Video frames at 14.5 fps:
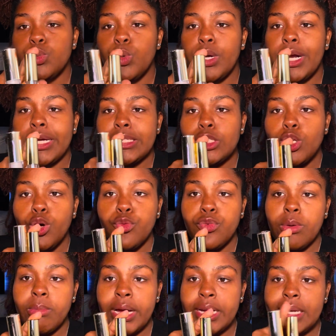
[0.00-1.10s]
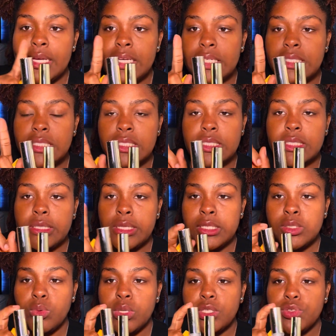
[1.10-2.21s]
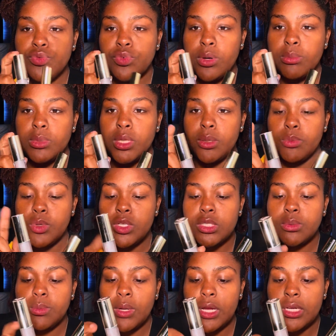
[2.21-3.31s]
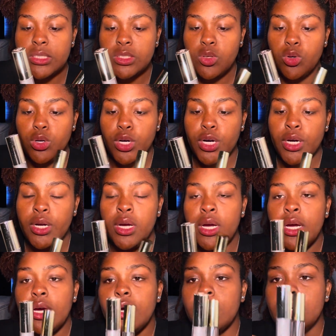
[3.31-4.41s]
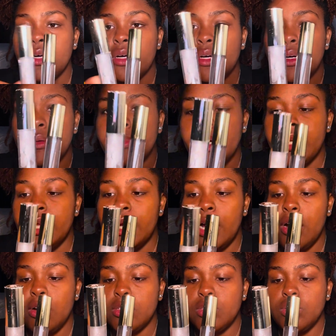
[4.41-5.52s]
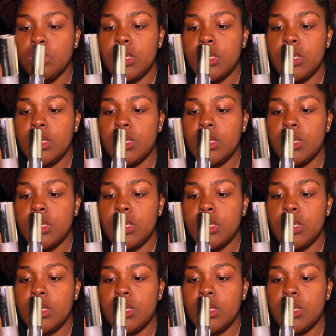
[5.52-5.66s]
one I stole from my niece. This one is from the beauty supply store. Um, and then I also